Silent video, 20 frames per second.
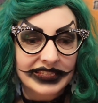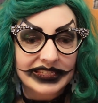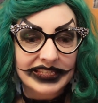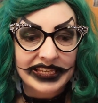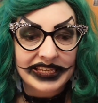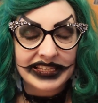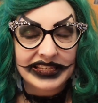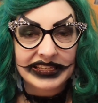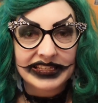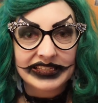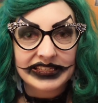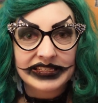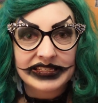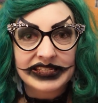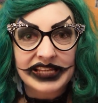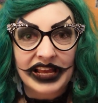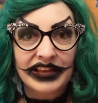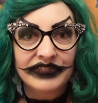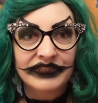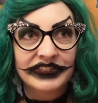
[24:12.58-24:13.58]
and
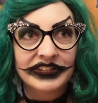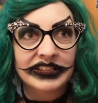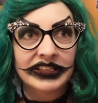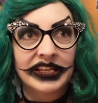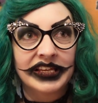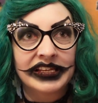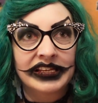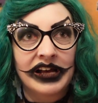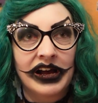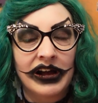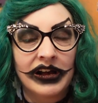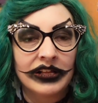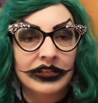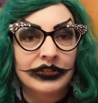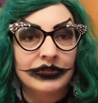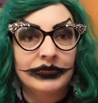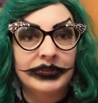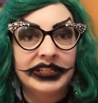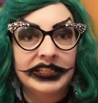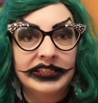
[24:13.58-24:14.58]
I feel like
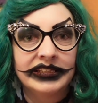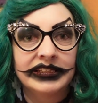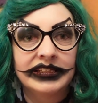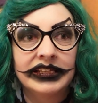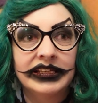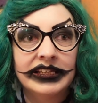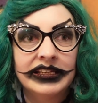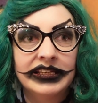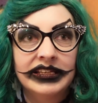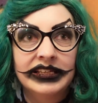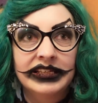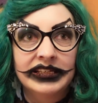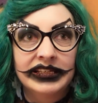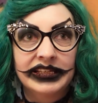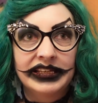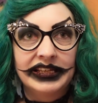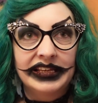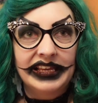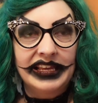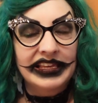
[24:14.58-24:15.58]
Halloween
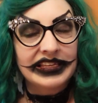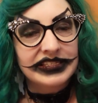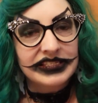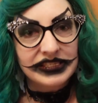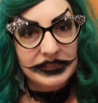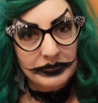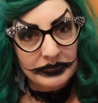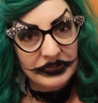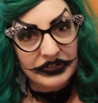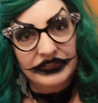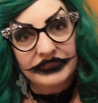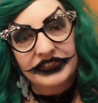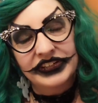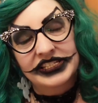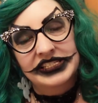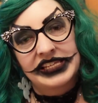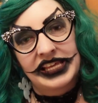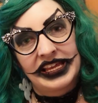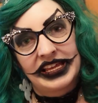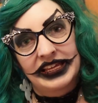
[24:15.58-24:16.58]
is the perfect
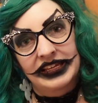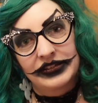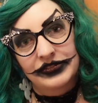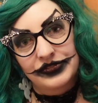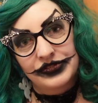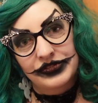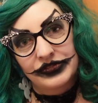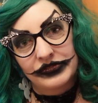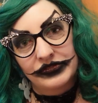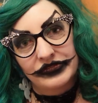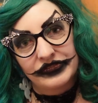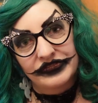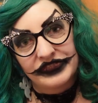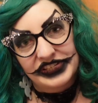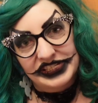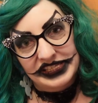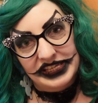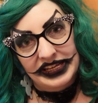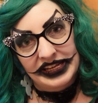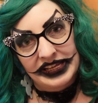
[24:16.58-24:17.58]
day to
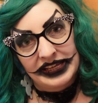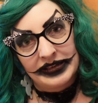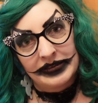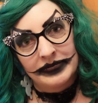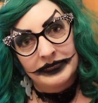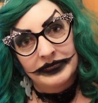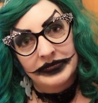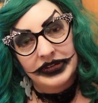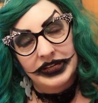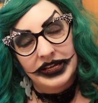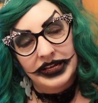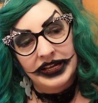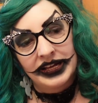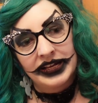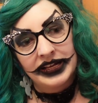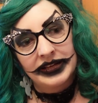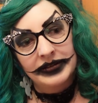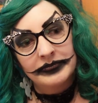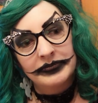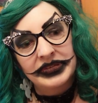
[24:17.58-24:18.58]
visit him
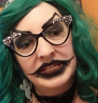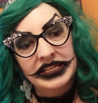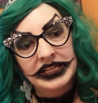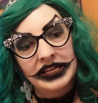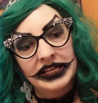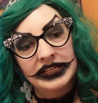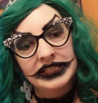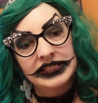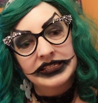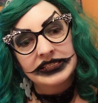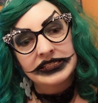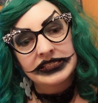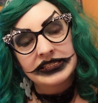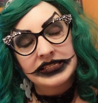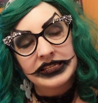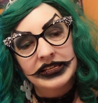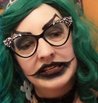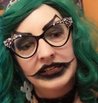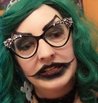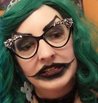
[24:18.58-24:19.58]
because
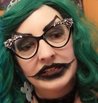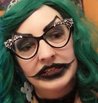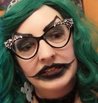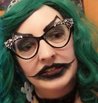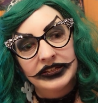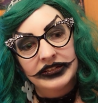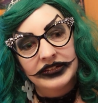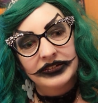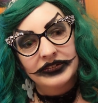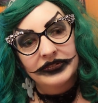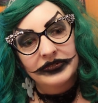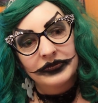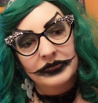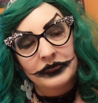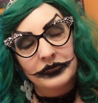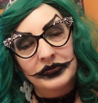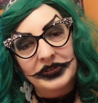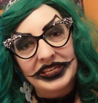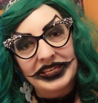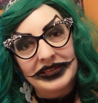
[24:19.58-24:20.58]

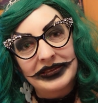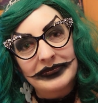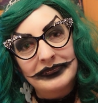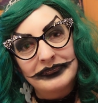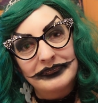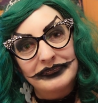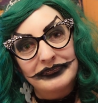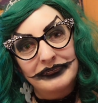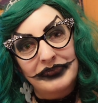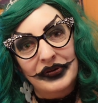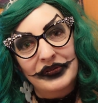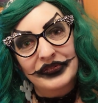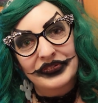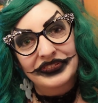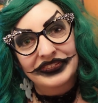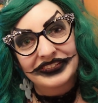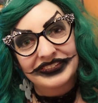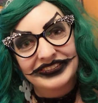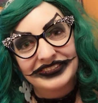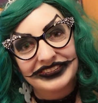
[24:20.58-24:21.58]
we
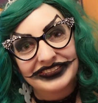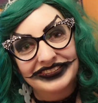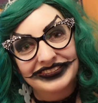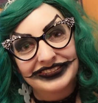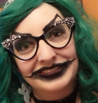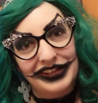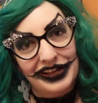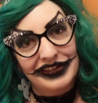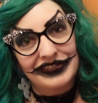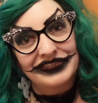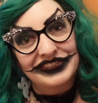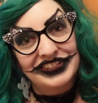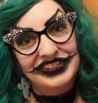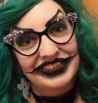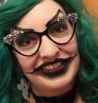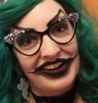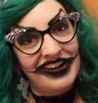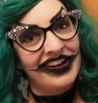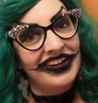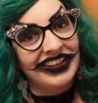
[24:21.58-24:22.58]
both loved
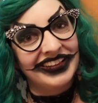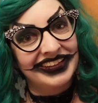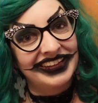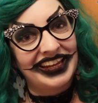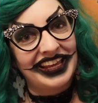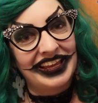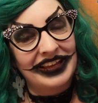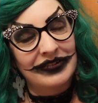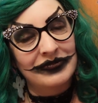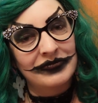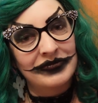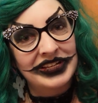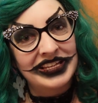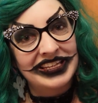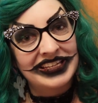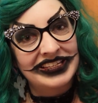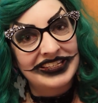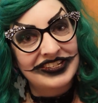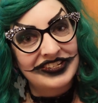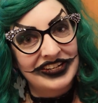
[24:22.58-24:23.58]
the holiday.
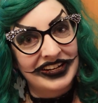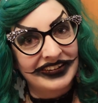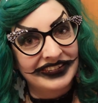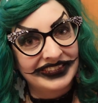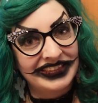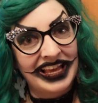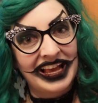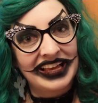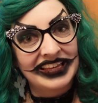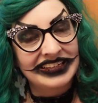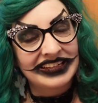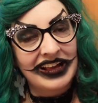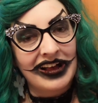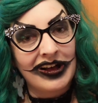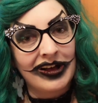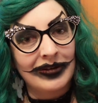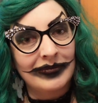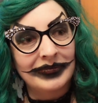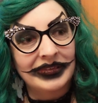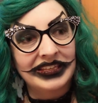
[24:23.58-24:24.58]
We shared that in
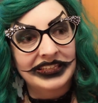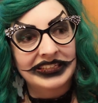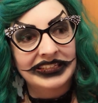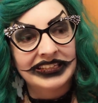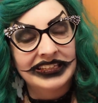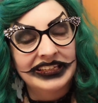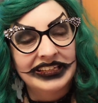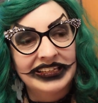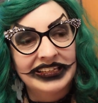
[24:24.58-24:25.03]
common.